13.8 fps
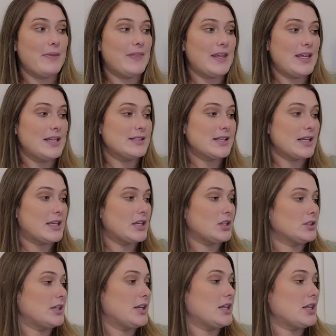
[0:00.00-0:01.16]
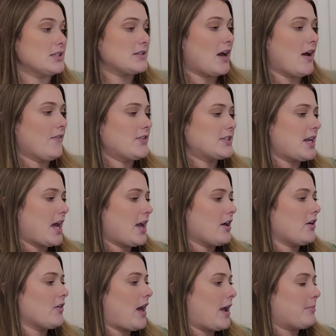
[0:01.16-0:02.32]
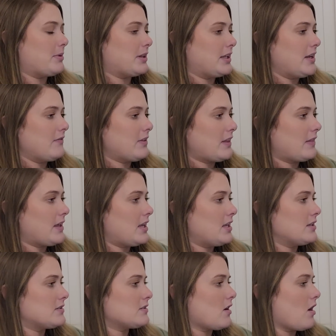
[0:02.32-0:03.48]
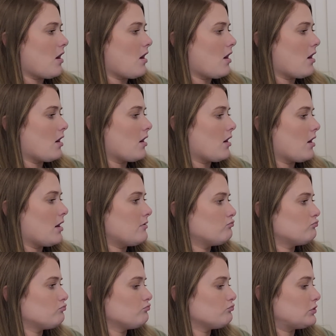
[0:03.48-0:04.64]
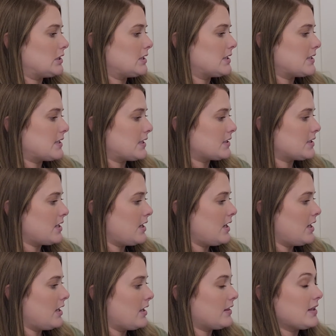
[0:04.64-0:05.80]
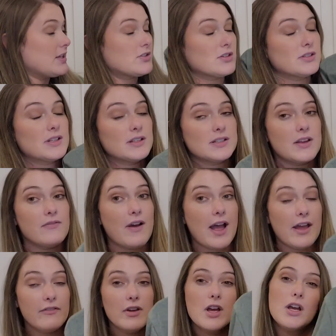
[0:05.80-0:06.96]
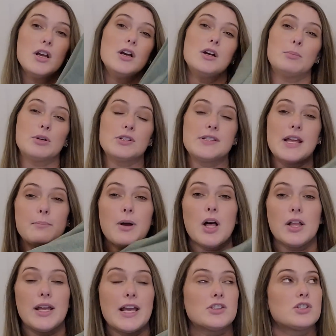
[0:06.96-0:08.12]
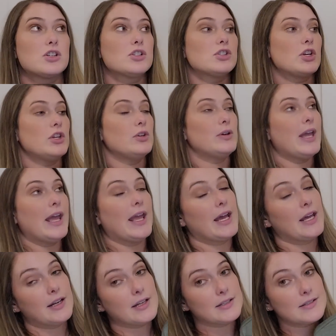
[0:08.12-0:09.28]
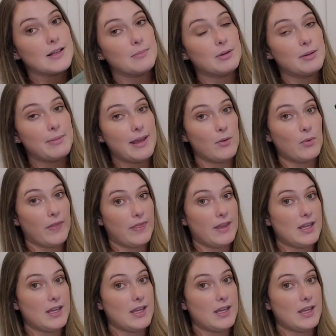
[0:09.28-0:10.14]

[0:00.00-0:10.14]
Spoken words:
these Gildan Soft Style, I believe that these are 65% polyester, so you can sublimate with